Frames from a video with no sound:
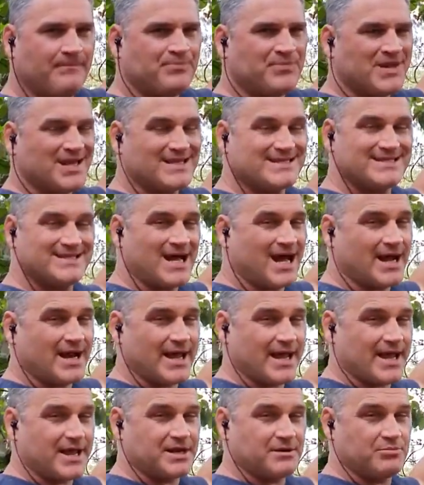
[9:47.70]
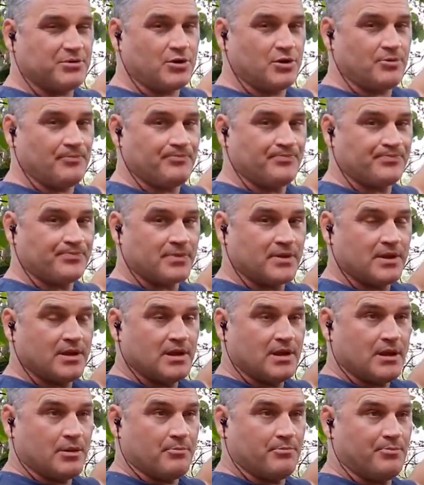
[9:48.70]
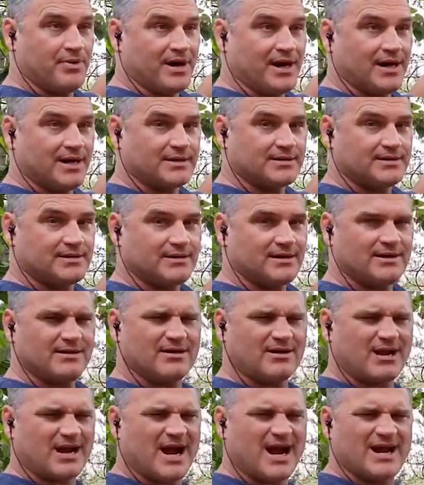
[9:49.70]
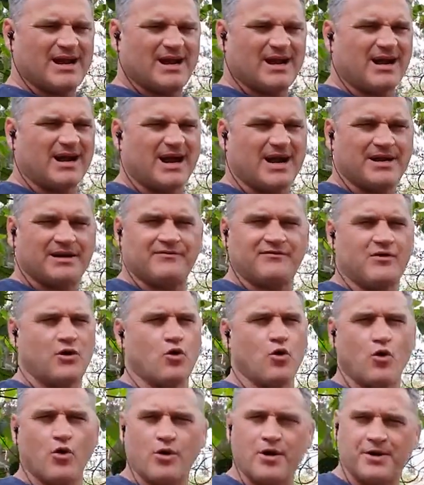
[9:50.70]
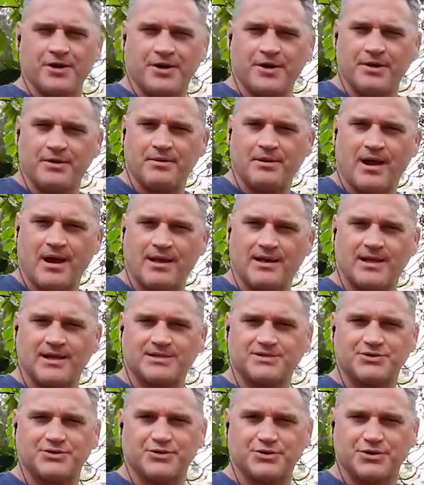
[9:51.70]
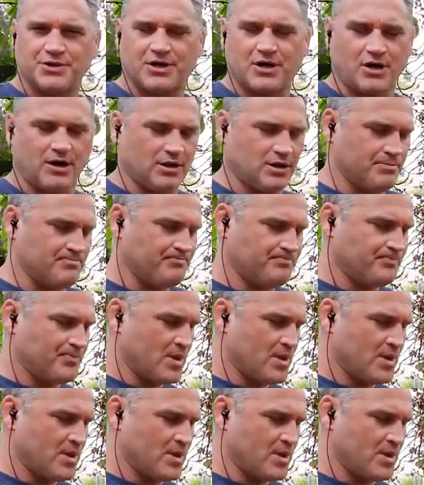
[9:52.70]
It's not edible, but they're a kind of gourd, I guess you could call them.